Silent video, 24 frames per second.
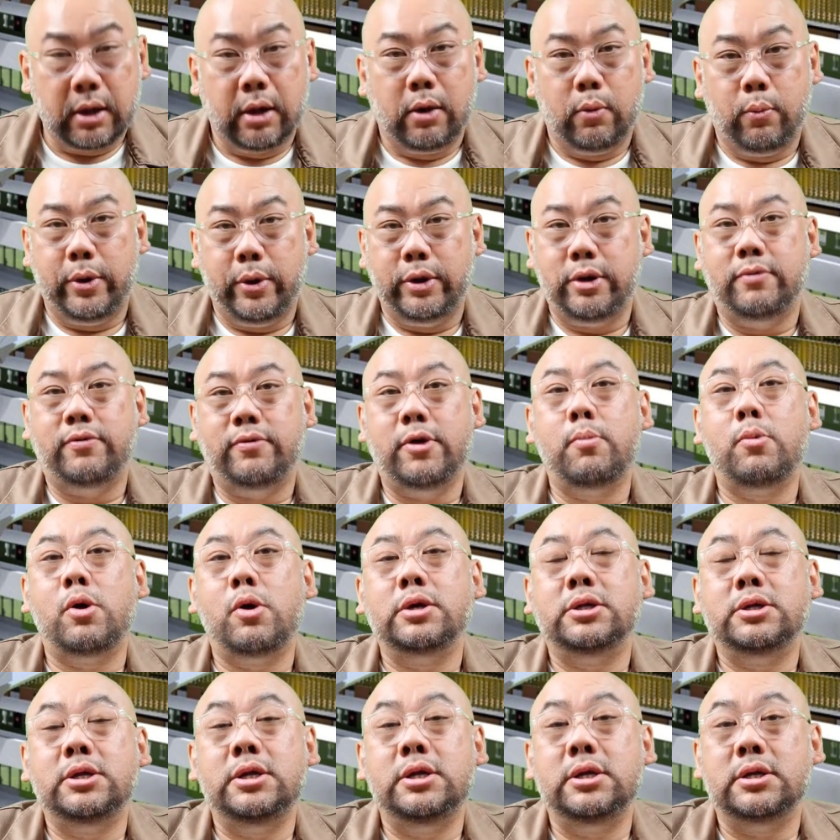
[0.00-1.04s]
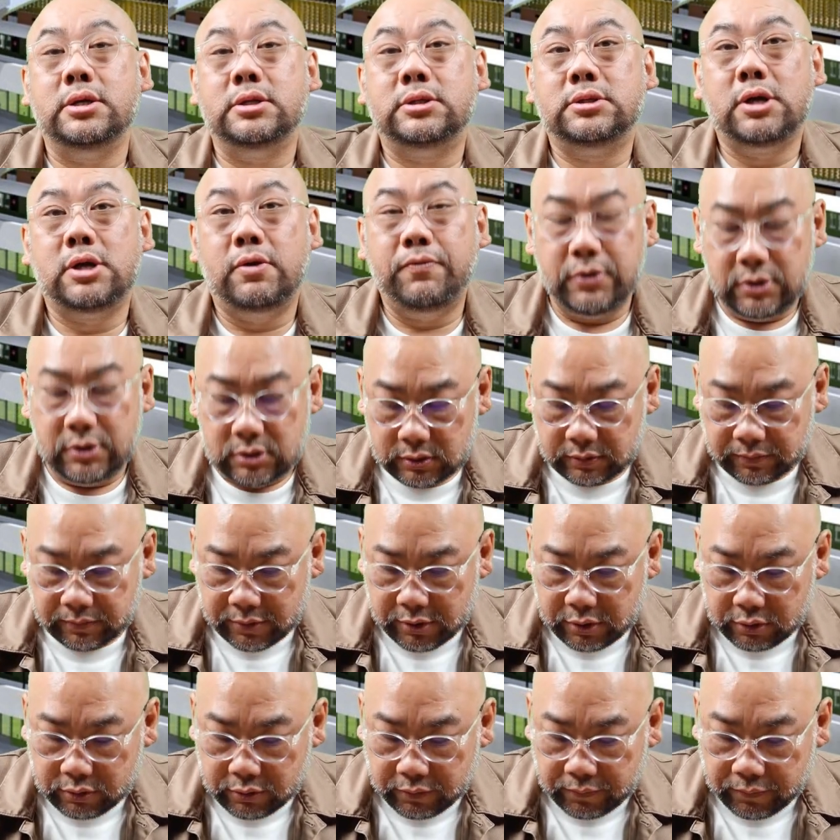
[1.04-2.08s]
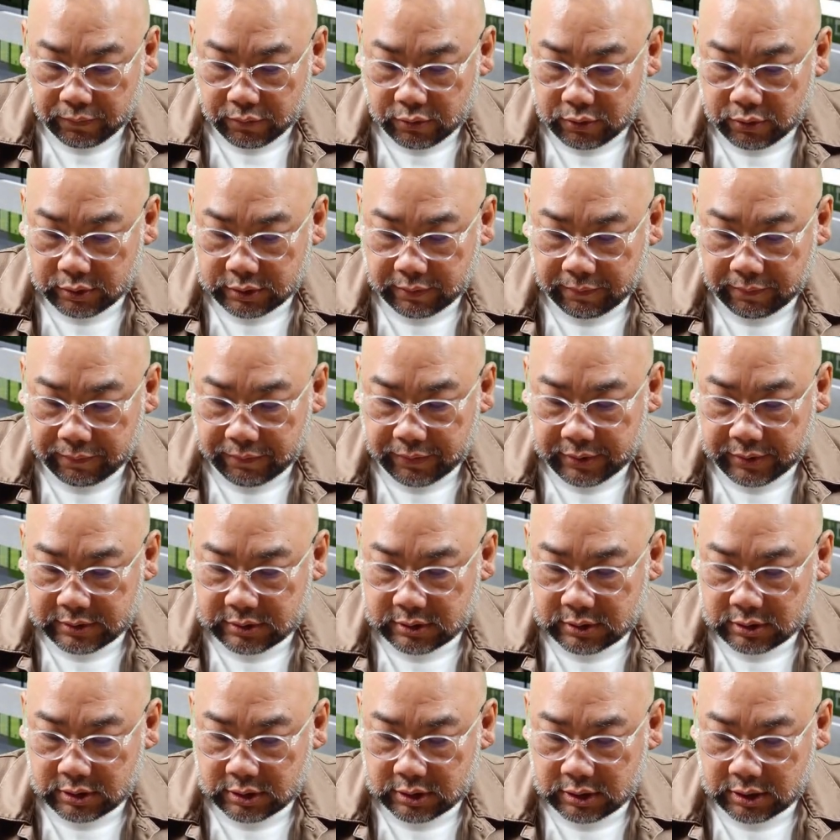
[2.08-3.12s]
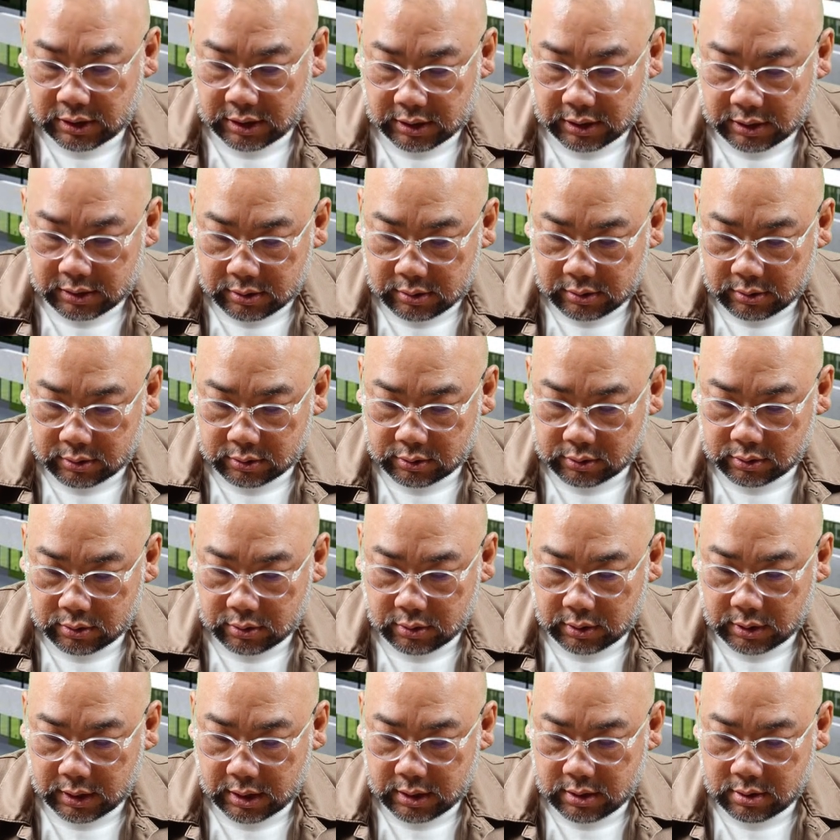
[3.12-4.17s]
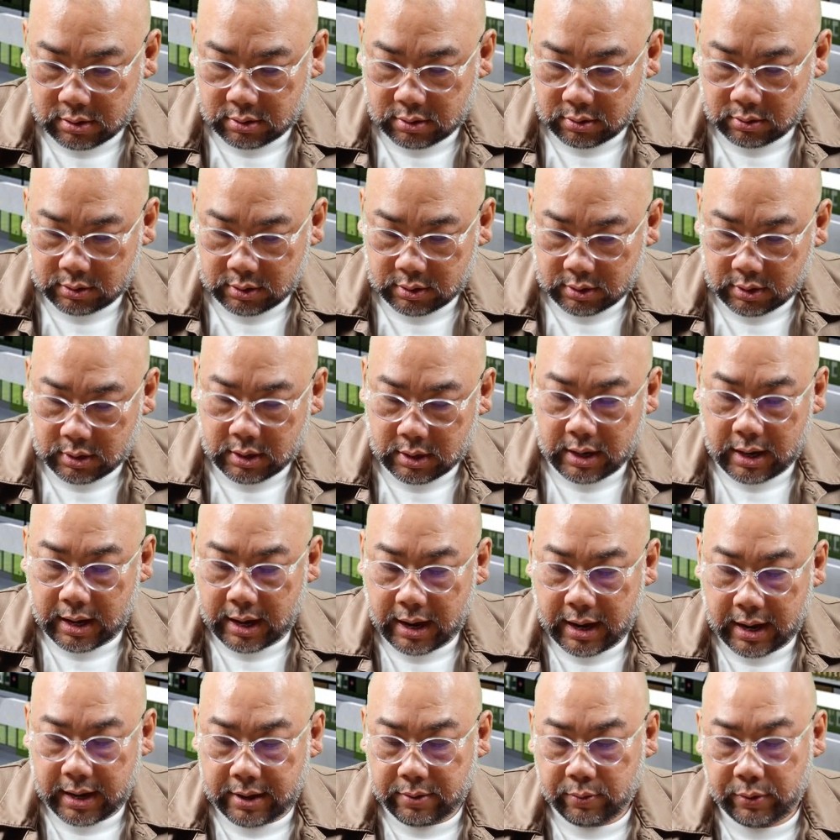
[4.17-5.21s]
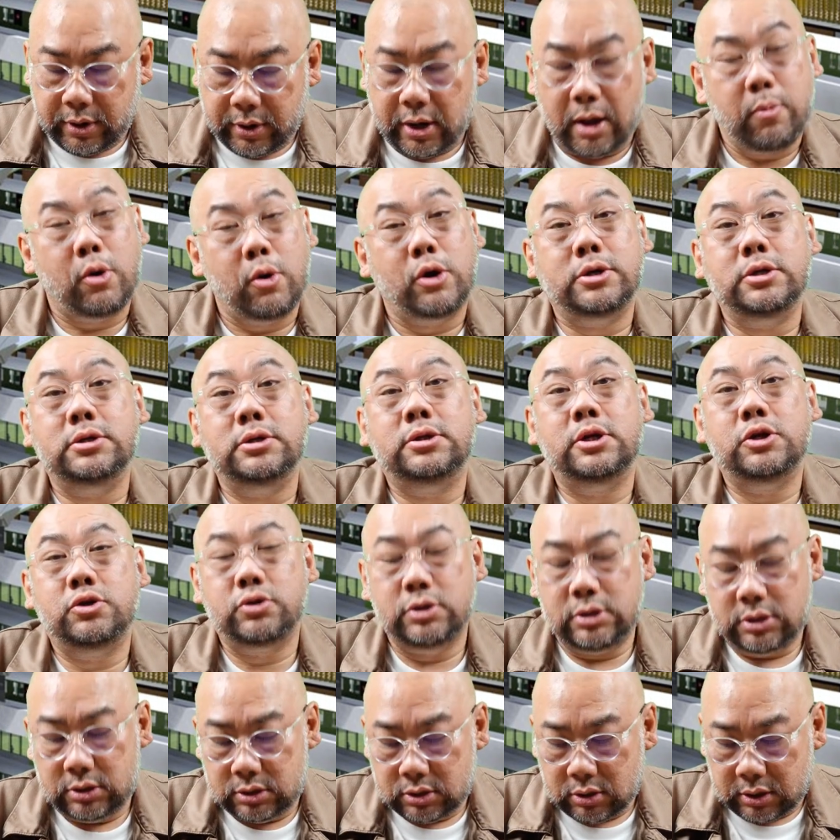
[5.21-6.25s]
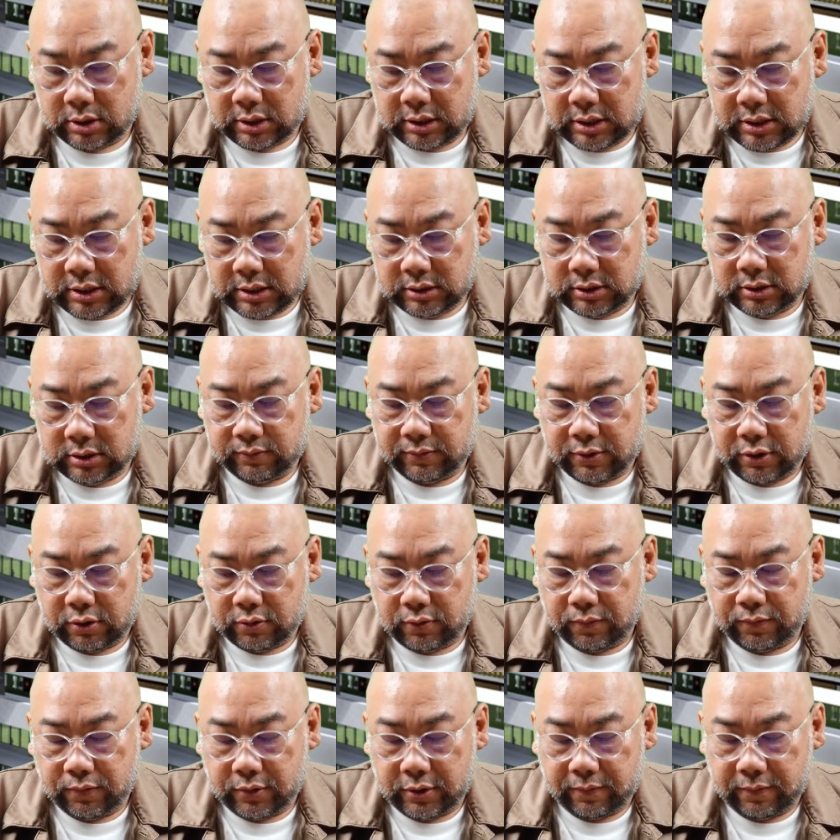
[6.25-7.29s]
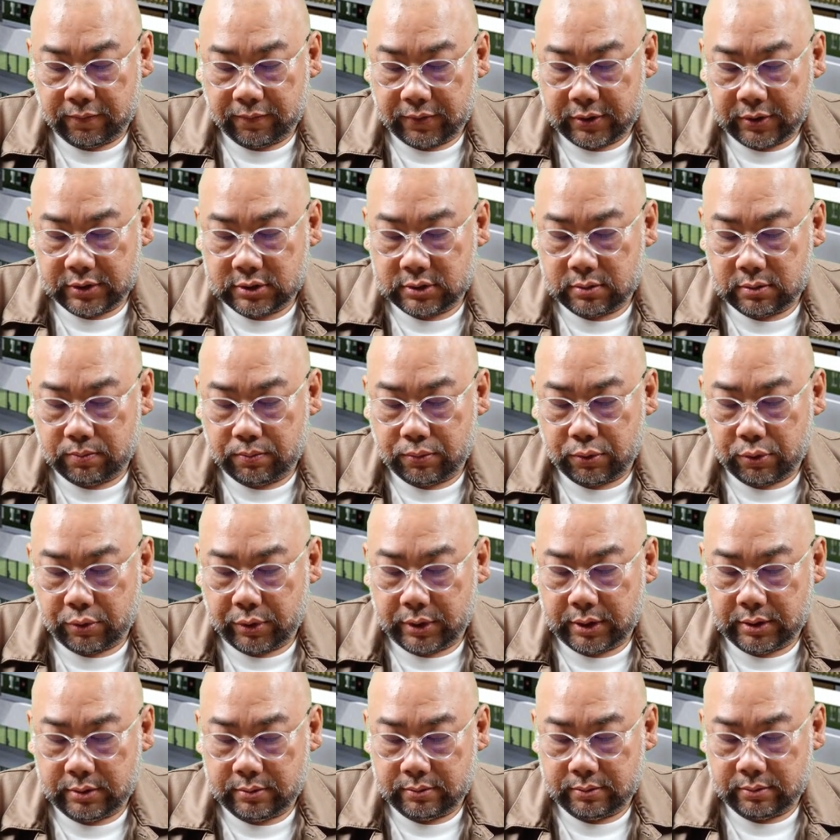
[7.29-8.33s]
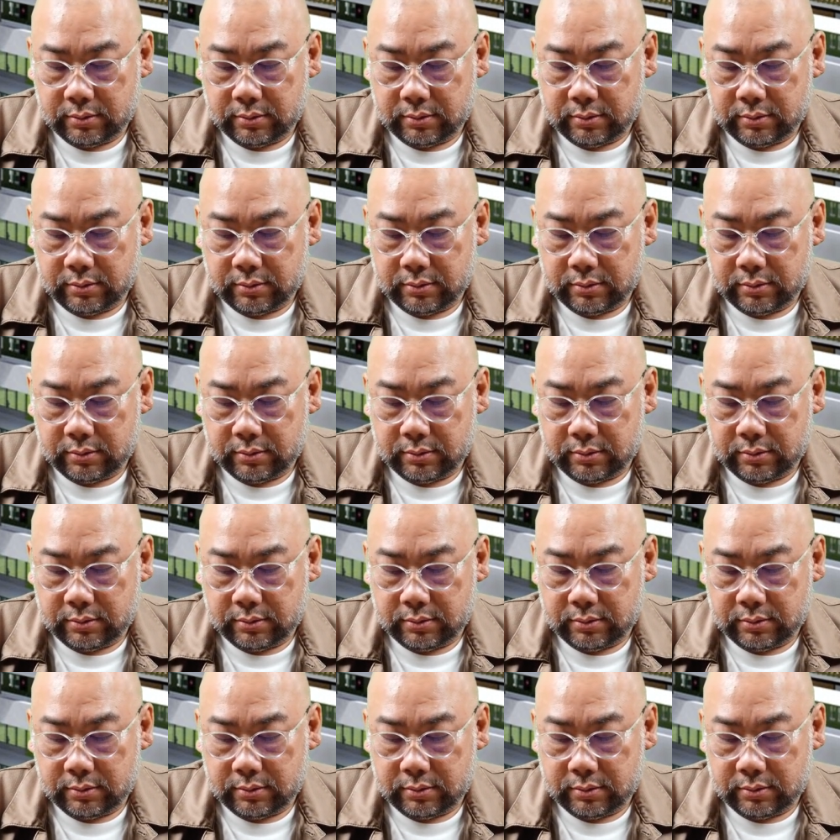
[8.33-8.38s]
When you have MRT in the southeast, it's very good for the first girl. Okay? And when the MRT station is on the east, it's very good for the first boy.